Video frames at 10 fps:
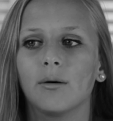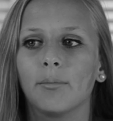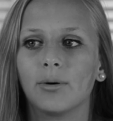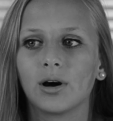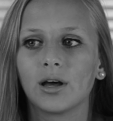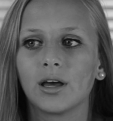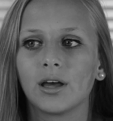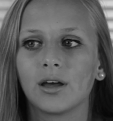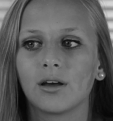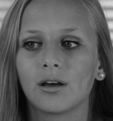
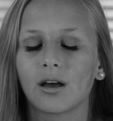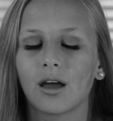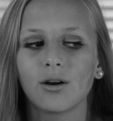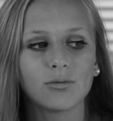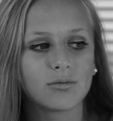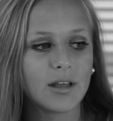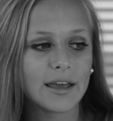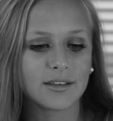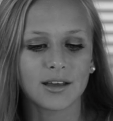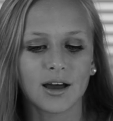but
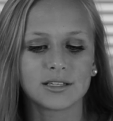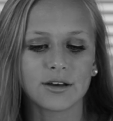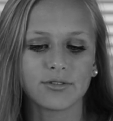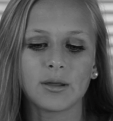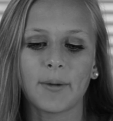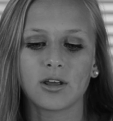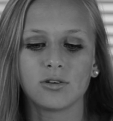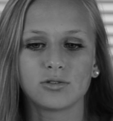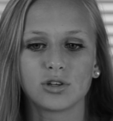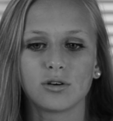like, yeah, definitely my
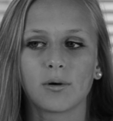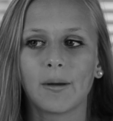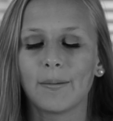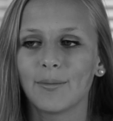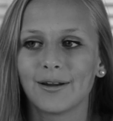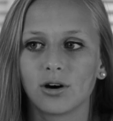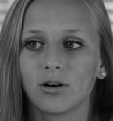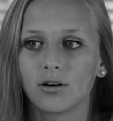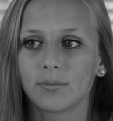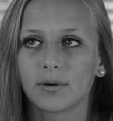YouTube or maybe my
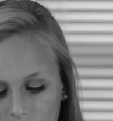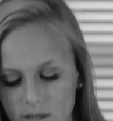dog.